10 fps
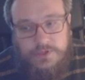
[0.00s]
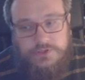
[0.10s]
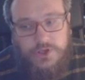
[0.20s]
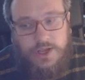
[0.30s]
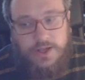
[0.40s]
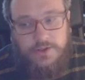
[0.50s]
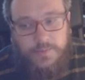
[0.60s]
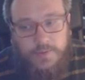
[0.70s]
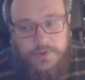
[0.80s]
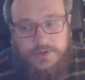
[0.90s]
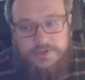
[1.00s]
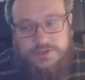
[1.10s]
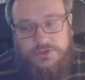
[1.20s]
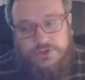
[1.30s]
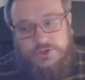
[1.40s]
yeah, at the moment this
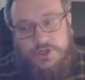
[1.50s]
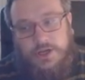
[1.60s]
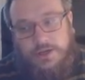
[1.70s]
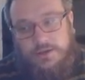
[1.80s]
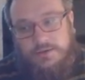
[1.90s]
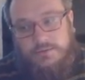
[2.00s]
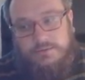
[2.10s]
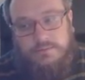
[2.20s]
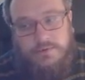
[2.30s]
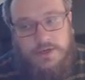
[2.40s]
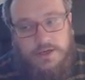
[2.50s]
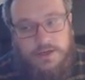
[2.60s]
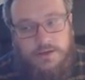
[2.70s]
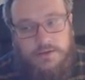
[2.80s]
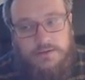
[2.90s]
is just like a
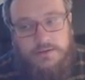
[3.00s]
little